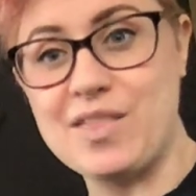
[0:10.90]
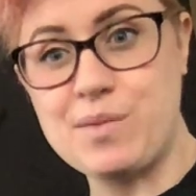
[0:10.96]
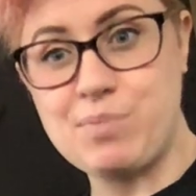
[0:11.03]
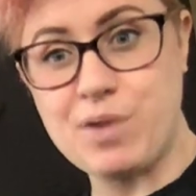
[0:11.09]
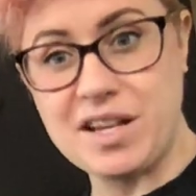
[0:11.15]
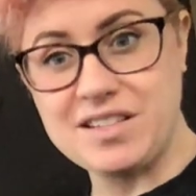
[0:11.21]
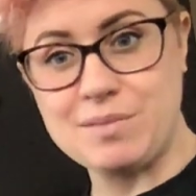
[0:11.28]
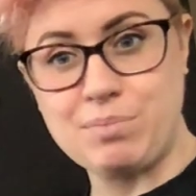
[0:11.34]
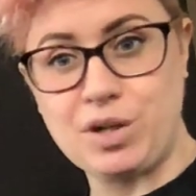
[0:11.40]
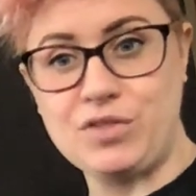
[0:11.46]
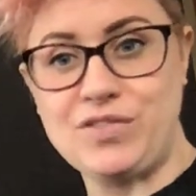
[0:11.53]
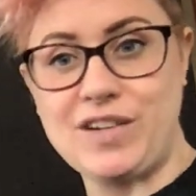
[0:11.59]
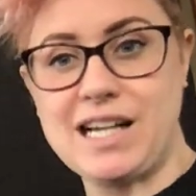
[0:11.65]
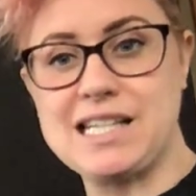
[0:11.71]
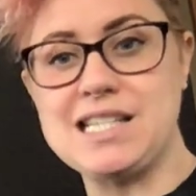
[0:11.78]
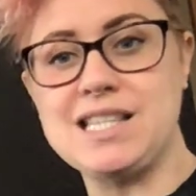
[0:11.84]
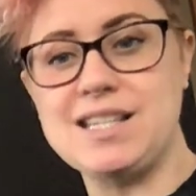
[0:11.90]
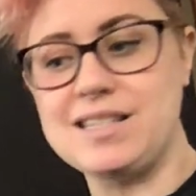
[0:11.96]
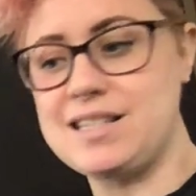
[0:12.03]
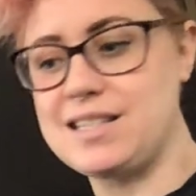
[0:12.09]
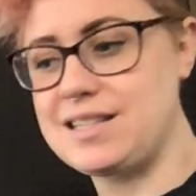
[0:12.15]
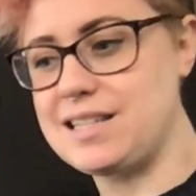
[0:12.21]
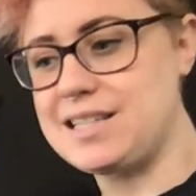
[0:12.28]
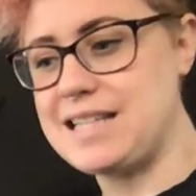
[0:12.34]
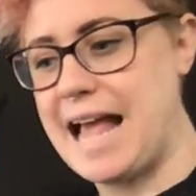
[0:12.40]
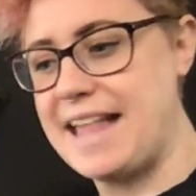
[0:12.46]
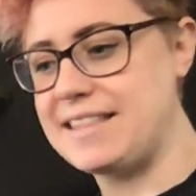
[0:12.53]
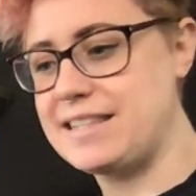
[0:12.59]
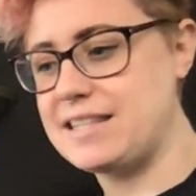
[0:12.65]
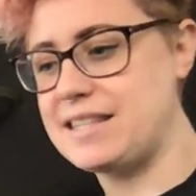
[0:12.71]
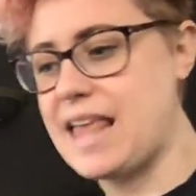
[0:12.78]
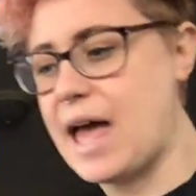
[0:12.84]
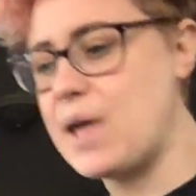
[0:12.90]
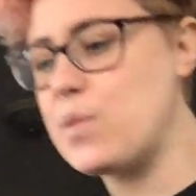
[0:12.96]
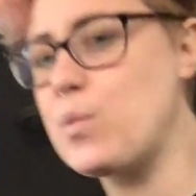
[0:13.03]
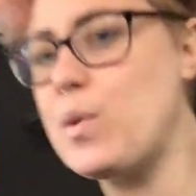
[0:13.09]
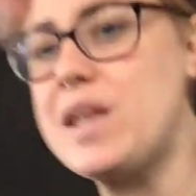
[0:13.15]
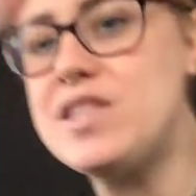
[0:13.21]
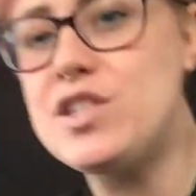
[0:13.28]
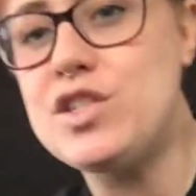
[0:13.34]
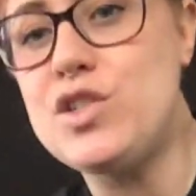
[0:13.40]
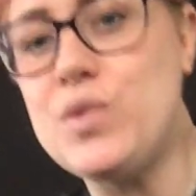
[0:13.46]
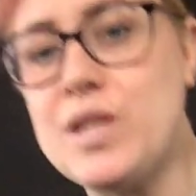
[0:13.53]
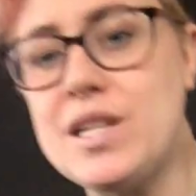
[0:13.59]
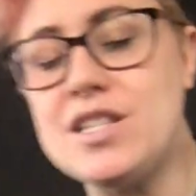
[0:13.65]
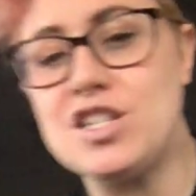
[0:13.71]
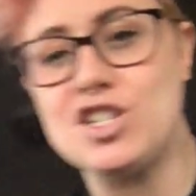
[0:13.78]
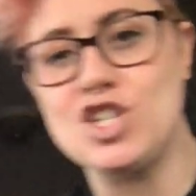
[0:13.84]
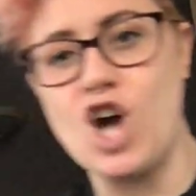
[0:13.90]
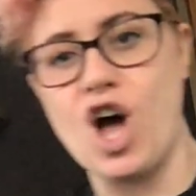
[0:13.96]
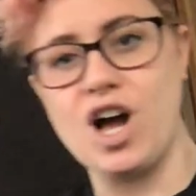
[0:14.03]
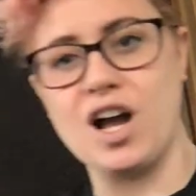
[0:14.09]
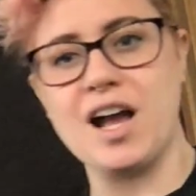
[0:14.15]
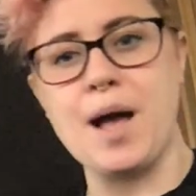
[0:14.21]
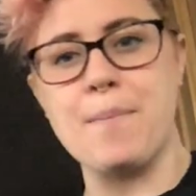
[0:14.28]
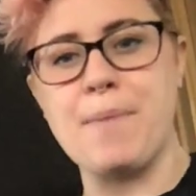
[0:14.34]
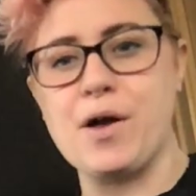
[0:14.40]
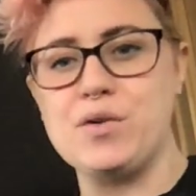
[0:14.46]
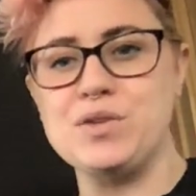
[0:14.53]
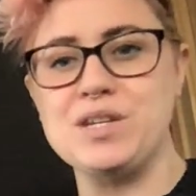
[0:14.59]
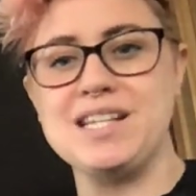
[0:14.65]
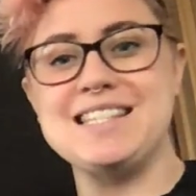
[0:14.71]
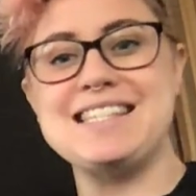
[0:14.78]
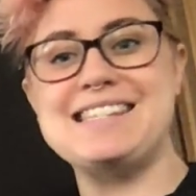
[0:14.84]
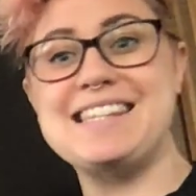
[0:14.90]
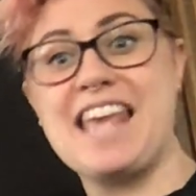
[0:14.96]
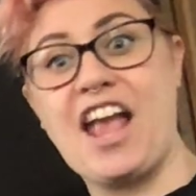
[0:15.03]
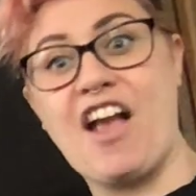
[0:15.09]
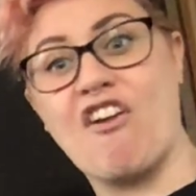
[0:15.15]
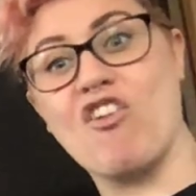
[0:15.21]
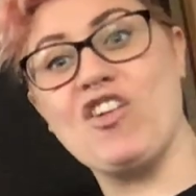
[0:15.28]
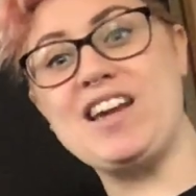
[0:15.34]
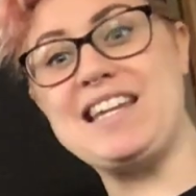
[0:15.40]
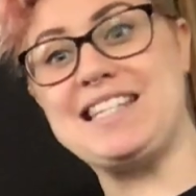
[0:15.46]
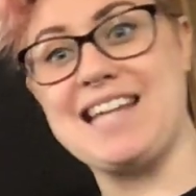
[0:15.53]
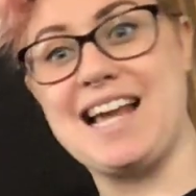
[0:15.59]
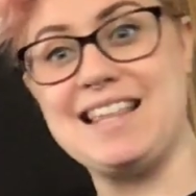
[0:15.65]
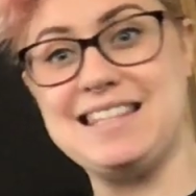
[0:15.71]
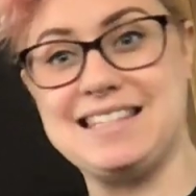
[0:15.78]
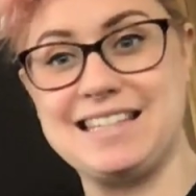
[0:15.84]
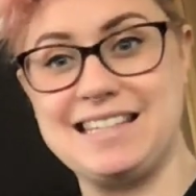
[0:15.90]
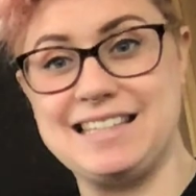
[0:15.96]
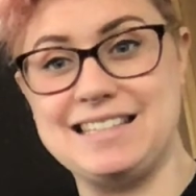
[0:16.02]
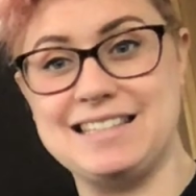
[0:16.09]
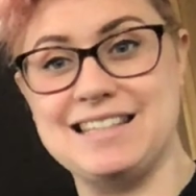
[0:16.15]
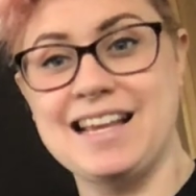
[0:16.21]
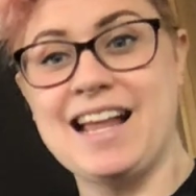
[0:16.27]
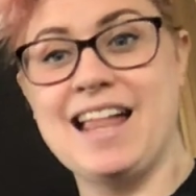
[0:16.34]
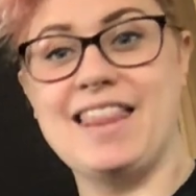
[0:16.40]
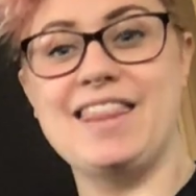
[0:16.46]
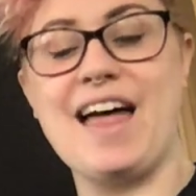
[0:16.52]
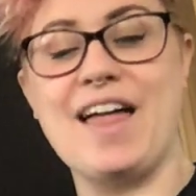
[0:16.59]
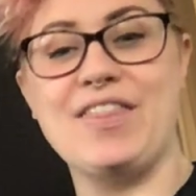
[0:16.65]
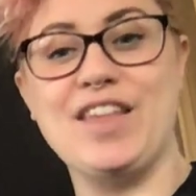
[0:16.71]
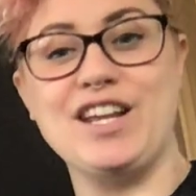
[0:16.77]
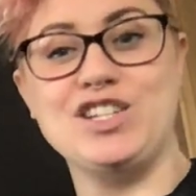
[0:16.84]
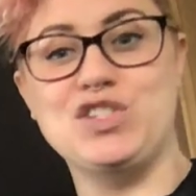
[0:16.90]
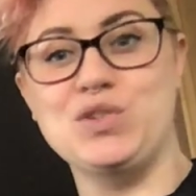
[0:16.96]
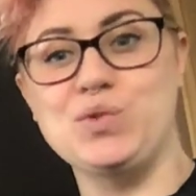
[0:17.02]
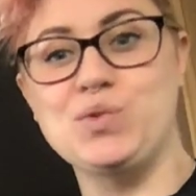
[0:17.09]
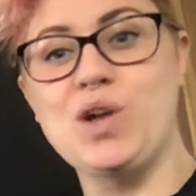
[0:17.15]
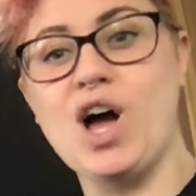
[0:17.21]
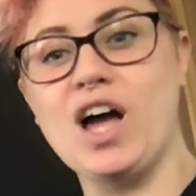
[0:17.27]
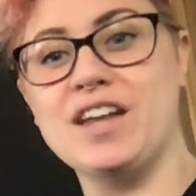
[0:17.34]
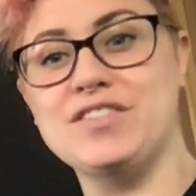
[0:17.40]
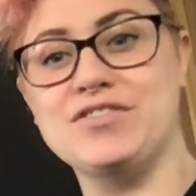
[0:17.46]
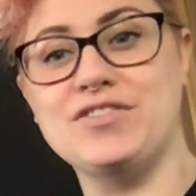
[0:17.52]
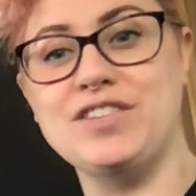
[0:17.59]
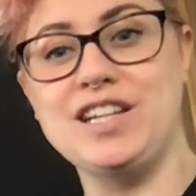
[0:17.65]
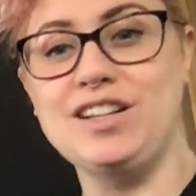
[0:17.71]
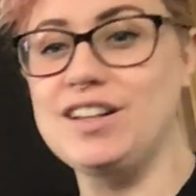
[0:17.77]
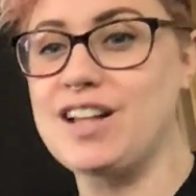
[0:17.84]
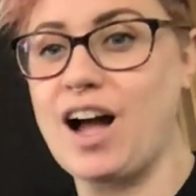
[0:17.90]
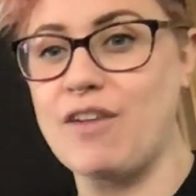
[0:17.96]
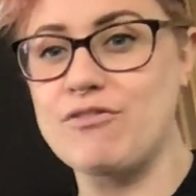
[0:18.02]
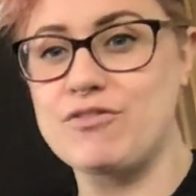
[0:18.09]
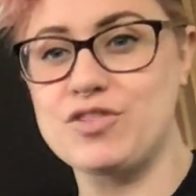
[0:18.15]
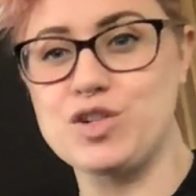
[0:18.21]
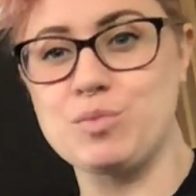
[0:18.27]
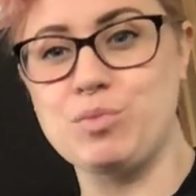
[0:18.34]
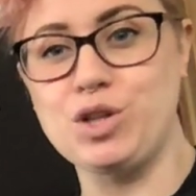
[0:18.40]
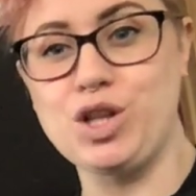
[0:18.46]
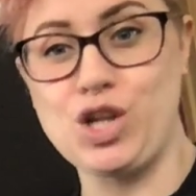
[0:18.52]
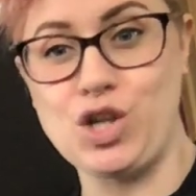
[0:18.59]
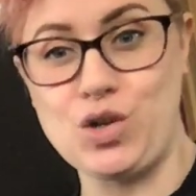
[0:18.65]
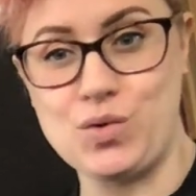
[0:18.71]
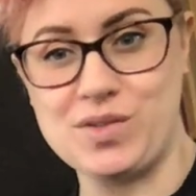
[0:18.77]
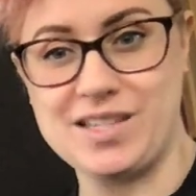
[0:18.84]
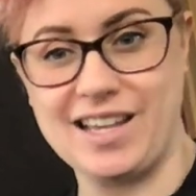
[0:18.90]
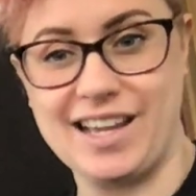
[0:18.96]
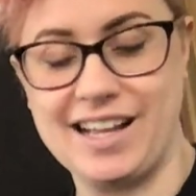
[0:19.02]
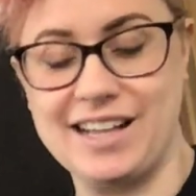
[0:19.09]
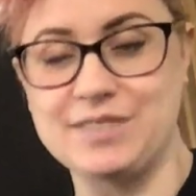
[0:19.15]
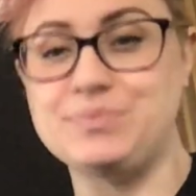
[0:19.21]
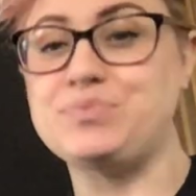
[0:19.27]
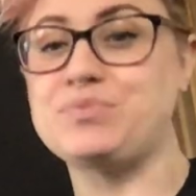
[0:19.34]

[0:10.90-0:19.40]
present perfect. This is a tense that when students talk about scary tenses that they do not feel comfortable using,